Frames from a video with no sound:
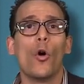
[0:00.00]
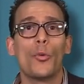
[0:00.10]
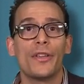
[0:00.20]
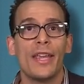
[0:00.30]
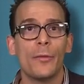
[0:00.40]

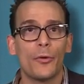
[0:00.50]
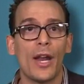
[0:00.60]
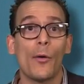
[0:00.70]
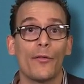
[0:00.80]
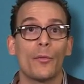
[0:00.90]
Opioid
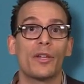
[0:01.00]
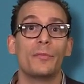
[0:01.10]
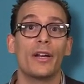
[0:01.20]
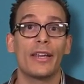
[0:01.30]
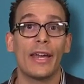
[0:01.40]
tapering, however, must
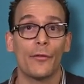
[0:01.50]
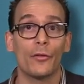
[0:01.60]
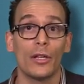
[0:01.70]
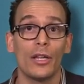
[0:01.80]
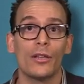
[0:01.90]
be done
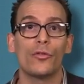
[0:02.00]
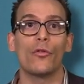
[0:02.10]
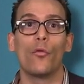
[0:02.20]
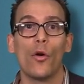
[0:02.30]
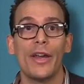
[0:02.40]
carefully to
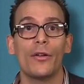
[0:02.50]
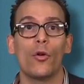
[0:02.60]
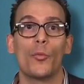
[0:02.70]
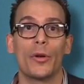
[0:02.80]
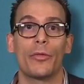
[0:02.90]
avoid
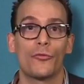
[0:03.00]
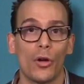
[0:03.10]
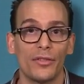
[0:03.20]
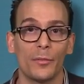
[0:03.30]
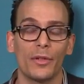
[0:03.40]
opioid
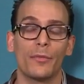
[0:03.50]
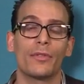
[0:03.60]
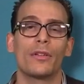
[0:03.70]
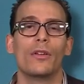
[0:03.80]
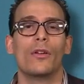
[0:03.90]
withdrawal
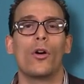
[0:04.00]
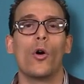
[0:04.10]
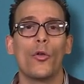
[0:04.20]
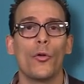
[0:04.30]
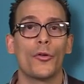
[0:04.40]
symptoms.
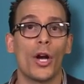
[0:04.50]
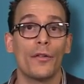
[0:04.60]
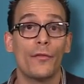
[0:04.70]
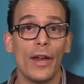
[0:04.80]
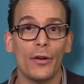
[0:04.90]
Although they're
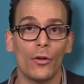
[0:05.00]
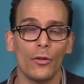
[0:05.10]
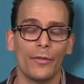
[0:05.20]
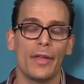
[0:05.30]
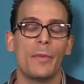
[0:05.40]
not
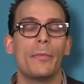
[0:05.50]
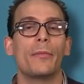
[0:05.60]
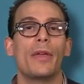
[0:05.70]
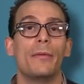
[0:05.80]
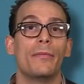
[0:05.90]
fatal, they may
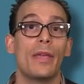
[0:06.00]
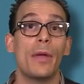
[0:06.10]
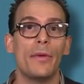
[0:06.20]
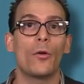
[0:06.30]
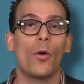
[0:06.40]

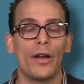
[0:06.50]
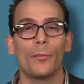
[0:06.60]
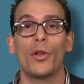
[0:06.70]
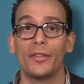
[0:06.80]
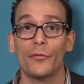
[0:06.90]
be quite
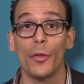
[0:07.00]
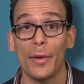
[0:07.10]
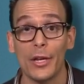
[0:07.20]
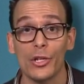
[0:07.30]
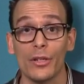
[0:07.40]
unpleasant for the
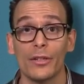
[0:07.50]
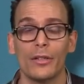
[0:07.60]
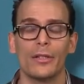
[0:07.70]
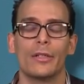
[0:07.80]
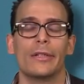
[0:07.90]
patient,
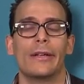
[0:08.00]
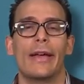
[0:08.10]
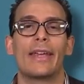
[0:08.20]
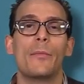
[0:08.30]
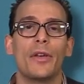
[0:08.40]

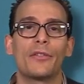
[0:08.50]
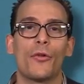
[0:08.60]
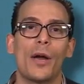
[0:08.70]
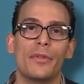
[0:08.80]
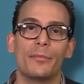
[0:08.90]
and can be
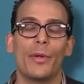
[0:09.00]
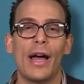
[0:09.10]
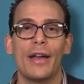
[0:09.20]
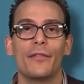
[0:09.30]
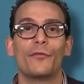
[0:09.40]
described as
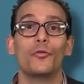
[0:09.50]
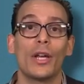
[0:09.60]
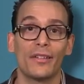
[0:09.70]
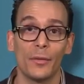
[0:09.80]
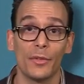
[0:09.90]
bad
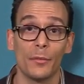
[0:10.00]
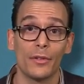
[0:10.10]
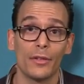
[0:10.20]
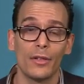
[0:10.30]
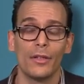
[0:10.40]
flu-like
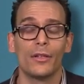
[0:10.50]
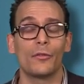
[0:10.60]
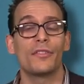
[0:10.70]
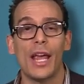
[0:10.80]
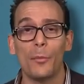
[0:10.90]
symptoms.
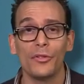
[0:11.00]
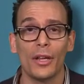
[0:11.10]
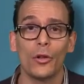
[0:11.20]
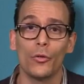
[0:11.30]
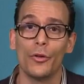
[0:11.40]
So examples
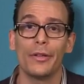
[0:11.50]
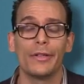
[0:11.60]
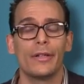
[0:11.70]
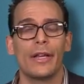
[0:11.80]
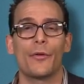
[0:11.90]
include
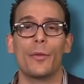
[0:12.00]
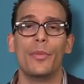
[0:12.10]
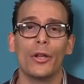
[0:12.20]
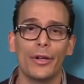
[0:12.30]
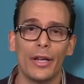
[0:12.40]

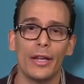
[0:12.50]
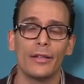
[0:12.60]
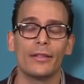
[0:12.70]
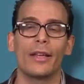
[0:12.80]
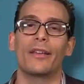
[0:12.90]
irritability,
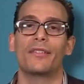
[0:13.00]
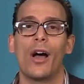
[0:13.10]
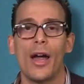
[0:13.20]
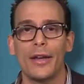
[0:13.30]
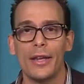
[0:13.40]

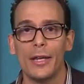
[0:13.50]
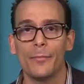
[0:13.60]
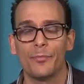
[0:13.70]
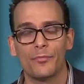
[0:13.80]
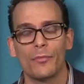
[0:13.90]

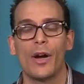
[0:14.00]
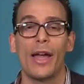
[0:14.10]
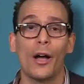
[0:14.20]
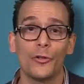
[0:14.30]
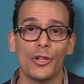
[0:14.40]
anxiety,
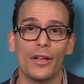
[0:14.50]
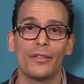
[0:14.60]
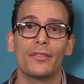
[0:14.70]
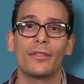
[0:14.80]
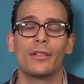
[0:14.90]

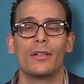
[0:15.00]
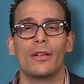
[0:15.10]
myalgias,